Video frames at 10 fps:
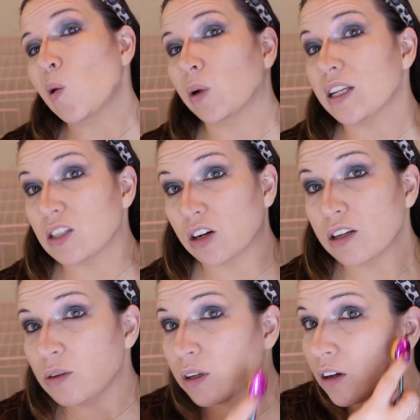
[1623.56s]
When I
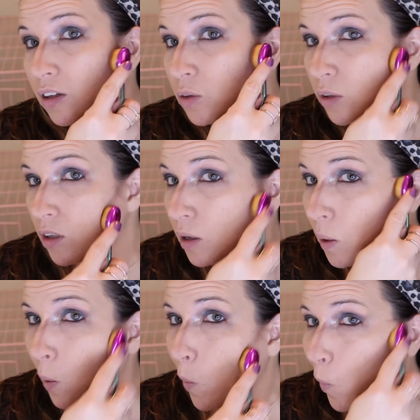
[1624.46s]
started doing
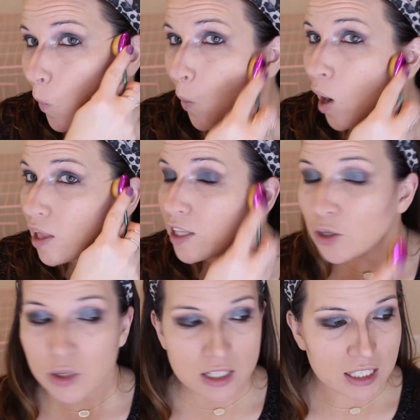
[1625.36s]
contouring, I think
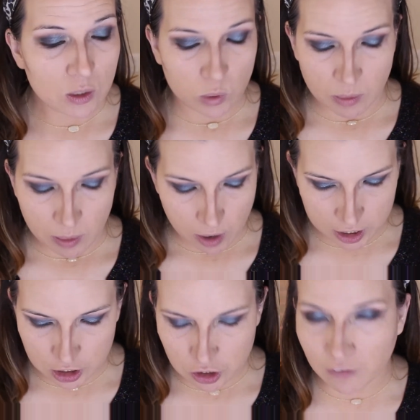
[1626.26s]
you could see in one of my
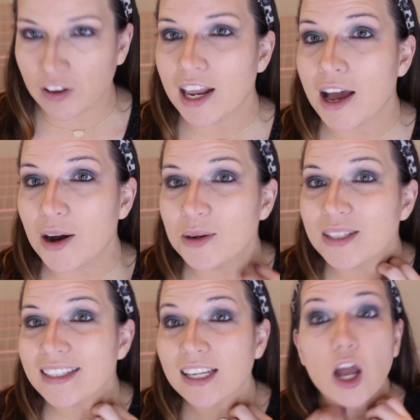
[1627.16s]
BoxyCharm
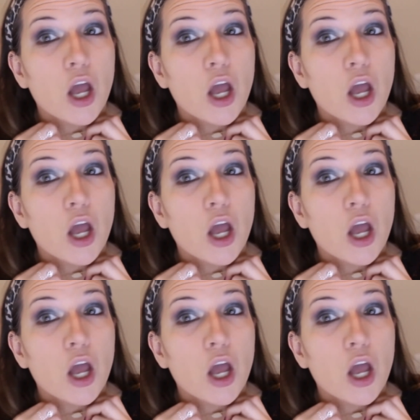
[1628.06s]
videos.